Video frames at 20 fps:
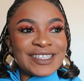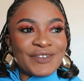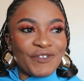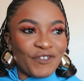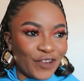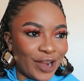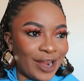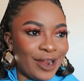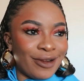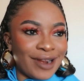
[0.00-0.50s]

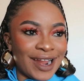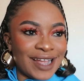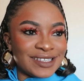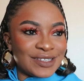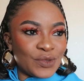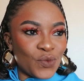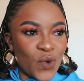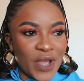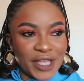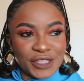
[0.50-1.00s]

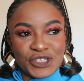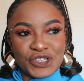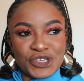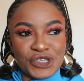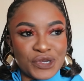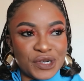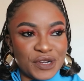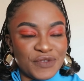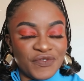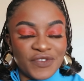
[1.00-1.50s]
fragrance went to
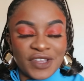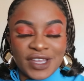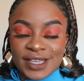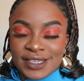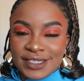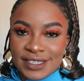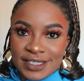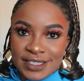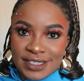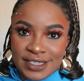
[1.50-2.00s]

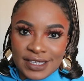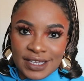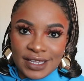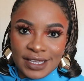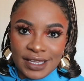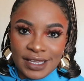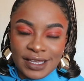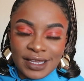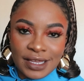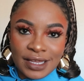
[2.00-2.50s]

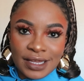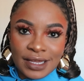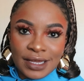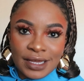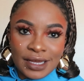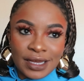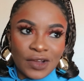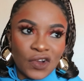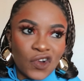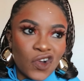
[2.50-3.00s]
university,
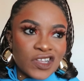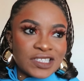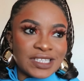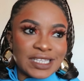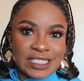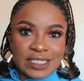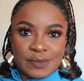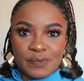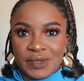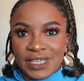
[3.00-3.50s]
got
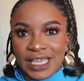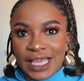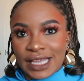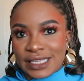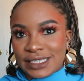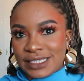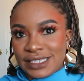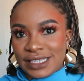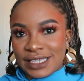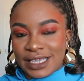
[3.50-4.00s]
its
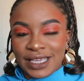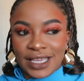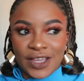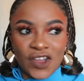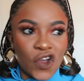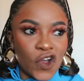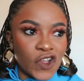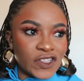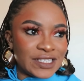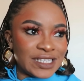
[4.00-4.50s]

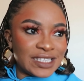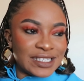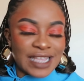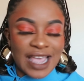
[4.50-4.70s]
BSc, got its